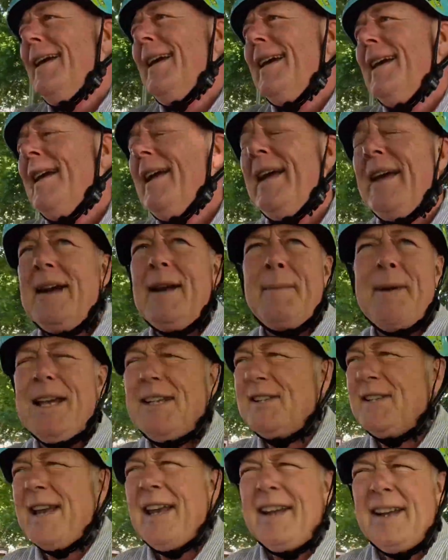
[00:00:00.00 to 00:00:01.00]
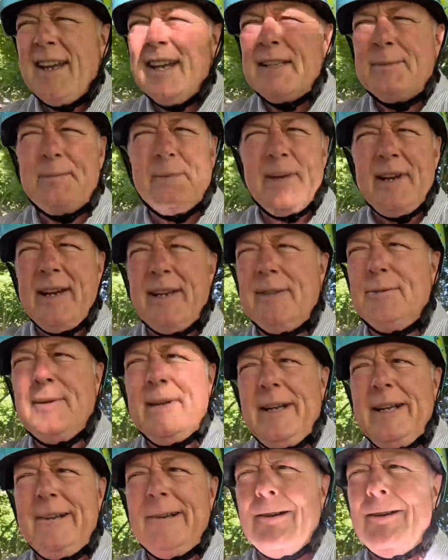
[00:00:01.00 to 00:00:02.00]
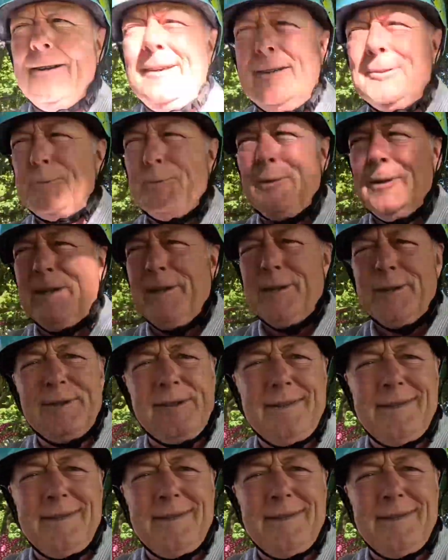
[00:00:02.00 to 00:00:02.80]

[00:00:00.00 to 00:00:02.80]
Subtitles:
And I must say, these big 29-inch wheels,